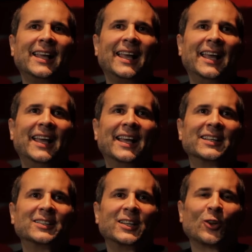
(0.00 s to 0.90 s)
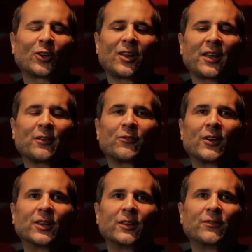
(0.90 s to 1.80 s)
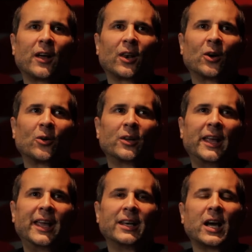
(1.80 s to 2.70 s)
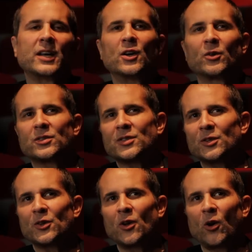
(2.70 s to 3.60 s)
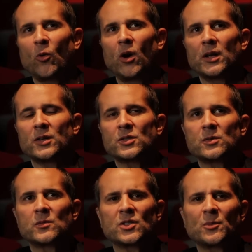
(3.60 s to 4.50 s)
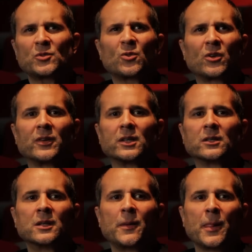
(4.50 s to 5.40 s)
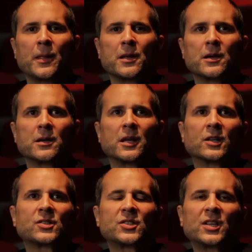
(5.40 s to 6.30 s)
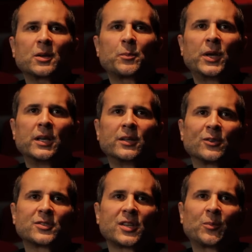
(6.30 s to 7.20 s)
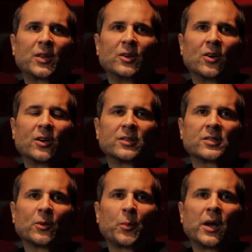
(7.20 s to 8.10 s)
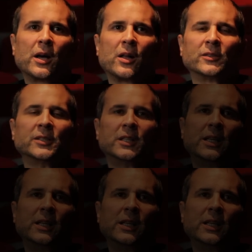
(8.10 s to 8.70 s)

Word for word: and he looked like a friendly fellow. And I noticed that there was some sort of a, a stick pin or something on his lapel.